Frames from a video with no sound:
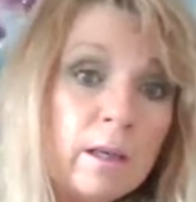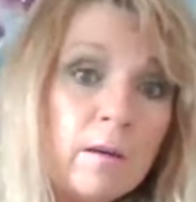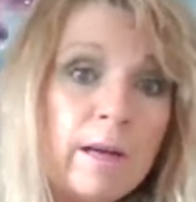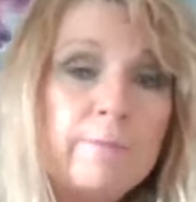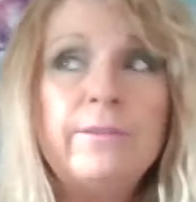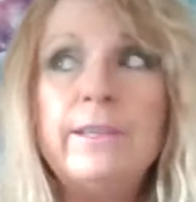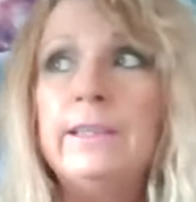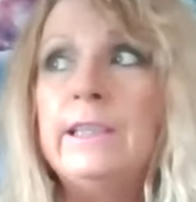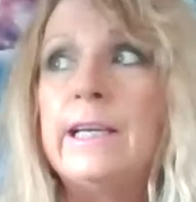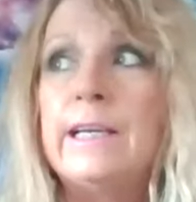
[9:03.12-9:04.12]
You know, I'm
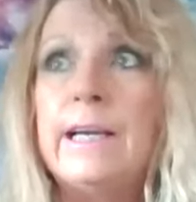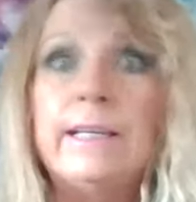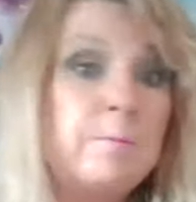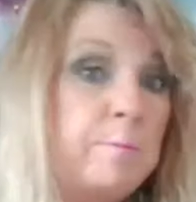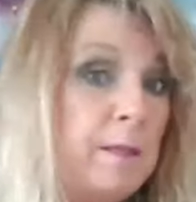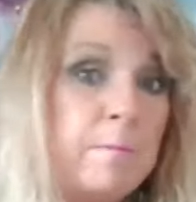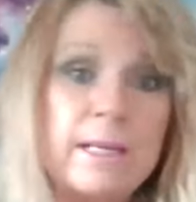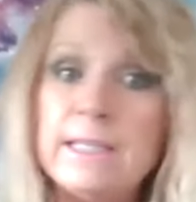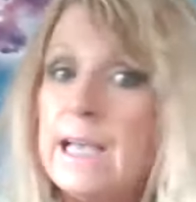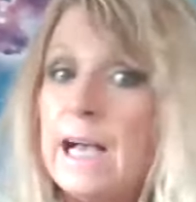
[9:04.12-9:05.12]
feeling like I can be
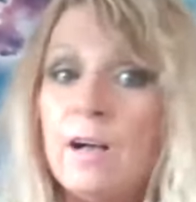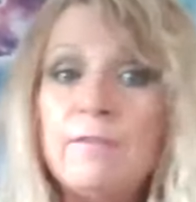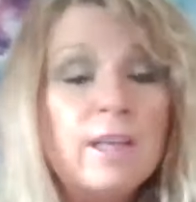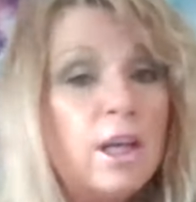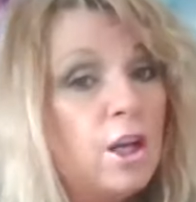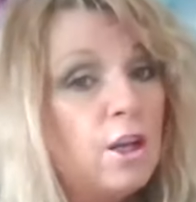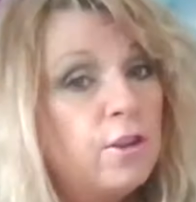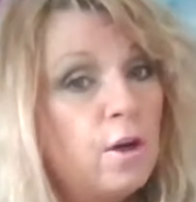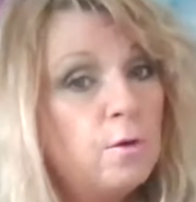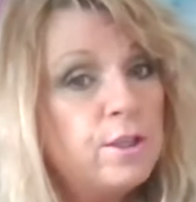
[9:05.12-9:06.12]
myself.
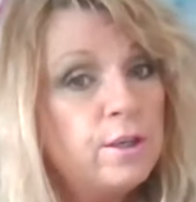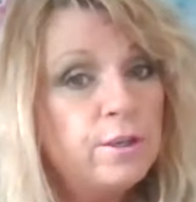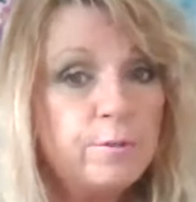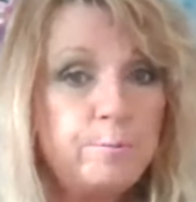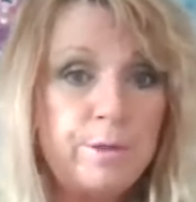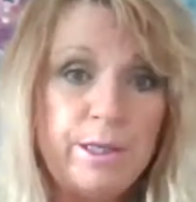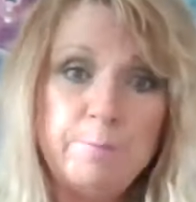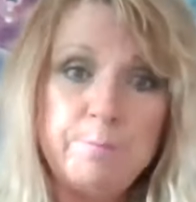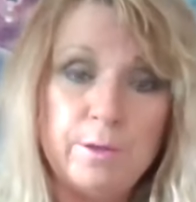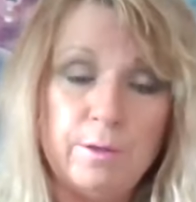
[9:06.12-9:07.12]
Those are your
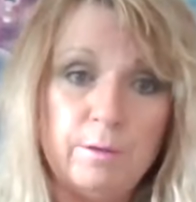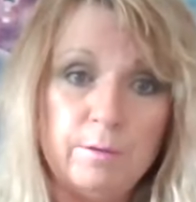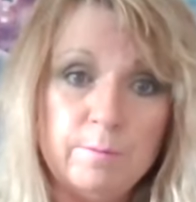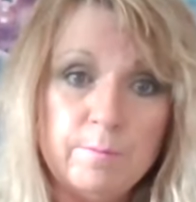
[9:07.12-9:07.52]
people.